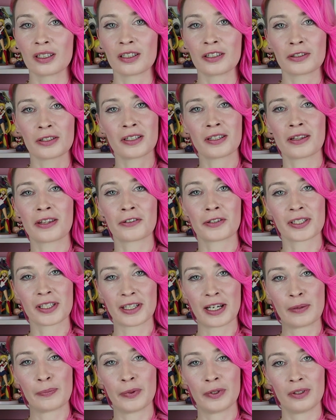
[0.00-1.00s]
Here's another
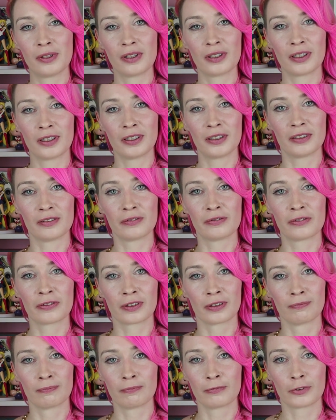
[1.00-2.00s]
example of
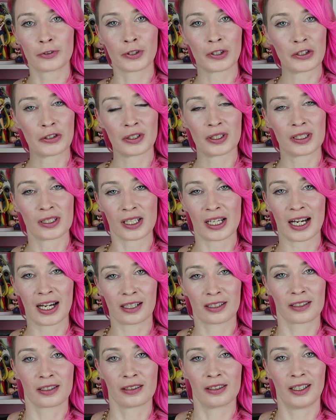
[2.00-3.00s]
Christians
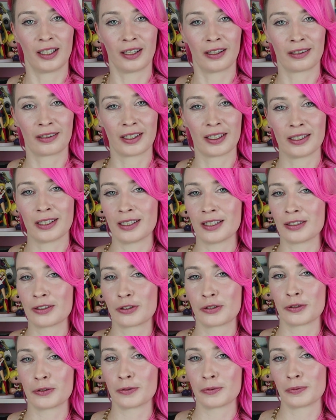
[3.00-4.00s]
acting like they
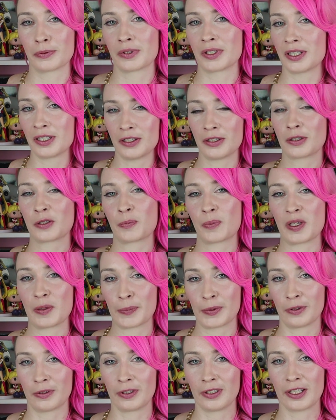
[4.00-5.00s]
need to teach
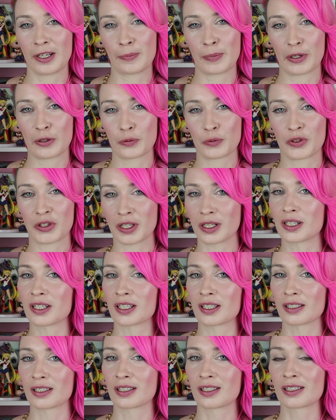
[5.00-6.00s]
people about
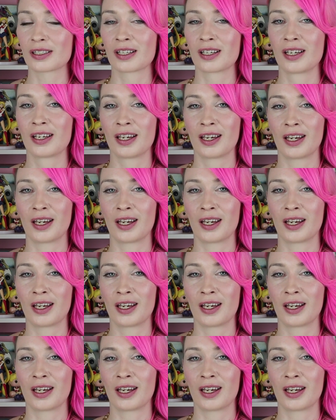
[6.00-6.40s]
Jesus.